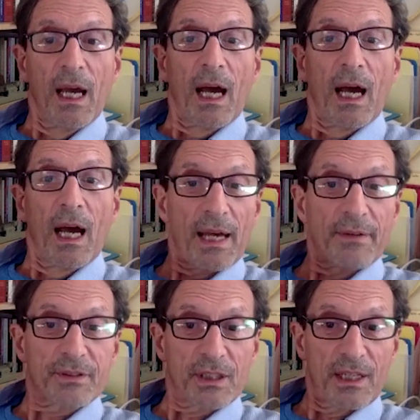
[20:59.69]
I
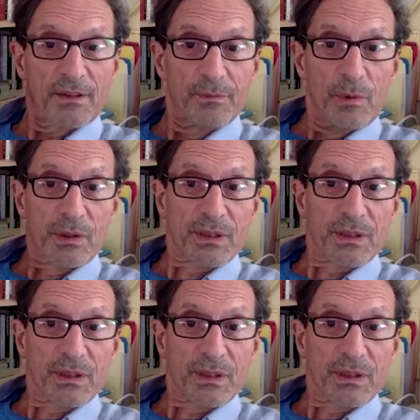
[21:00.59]
have to have more